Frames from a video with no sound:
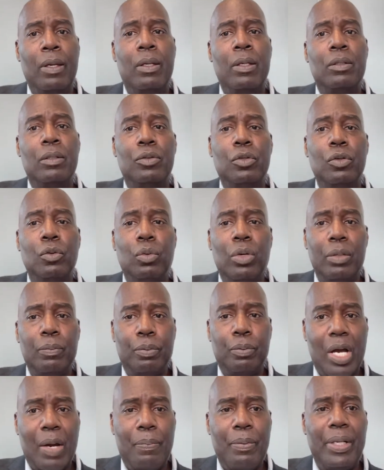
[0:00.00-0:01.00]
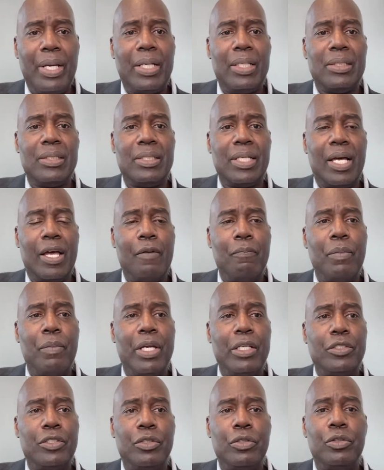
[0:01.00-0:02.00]
Do one property at a time.
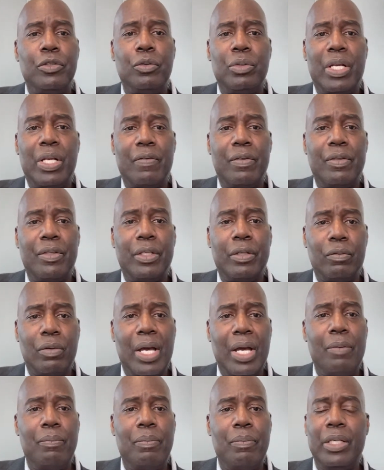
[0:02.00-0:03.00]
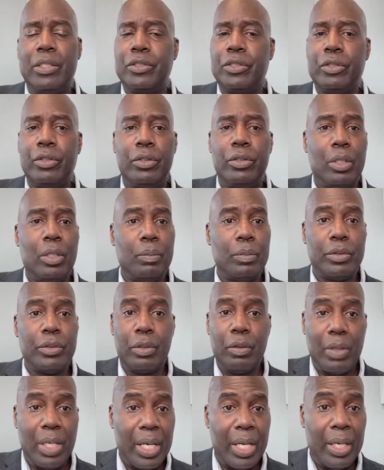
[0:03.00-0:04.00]
Make sure you're doing everything right. Make sure your numbers
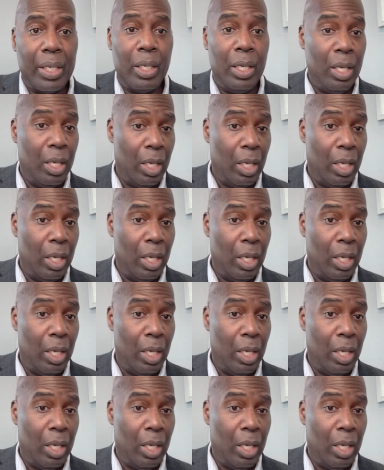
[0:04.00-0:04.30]
are right.